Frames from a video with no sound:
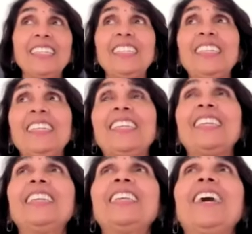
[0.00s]

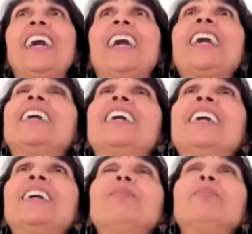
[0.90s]

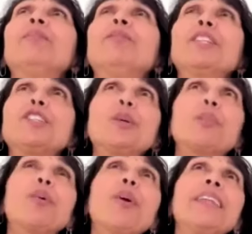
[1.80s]
Yeah. What's your
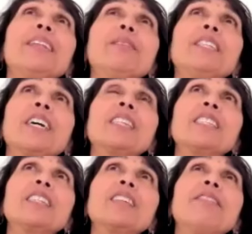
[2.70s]
point? We
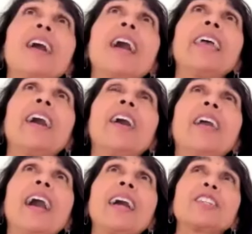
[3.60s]
justify
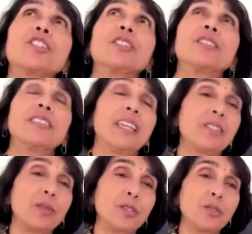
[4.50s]
our actions.
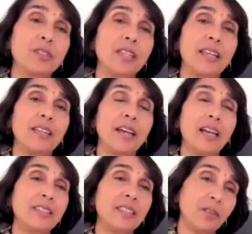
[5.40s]
That's what you said.
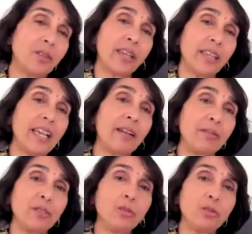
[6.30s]
I say, okay, yeah,
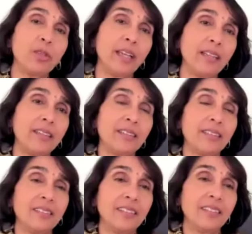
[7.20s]
we do
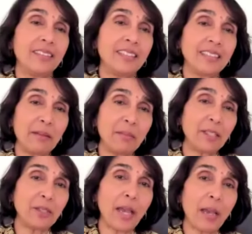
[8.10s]
that. Does that
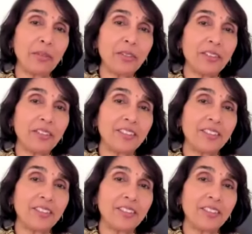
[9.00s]
make you happier?